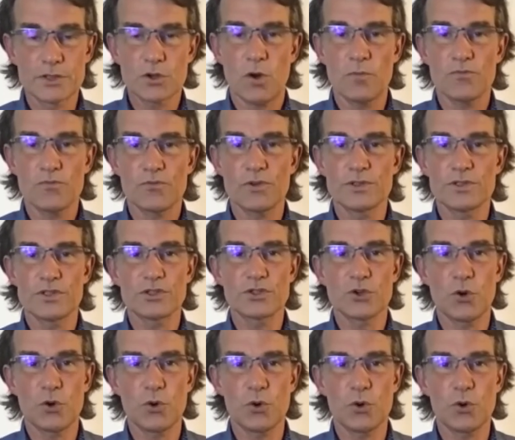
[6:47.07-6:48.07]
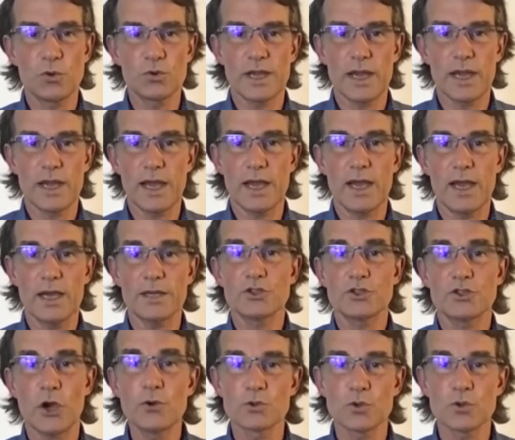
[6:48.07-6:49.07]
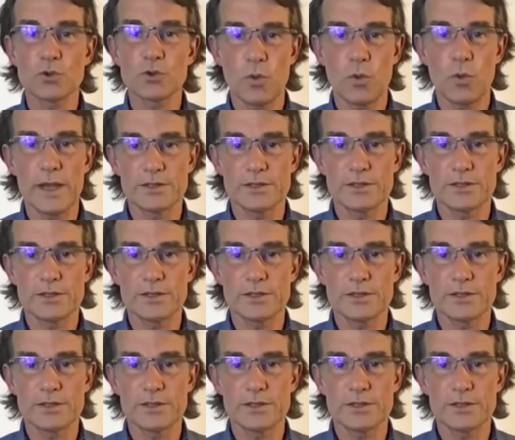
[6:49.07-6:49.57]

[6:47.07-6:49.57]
conference is called, a total way.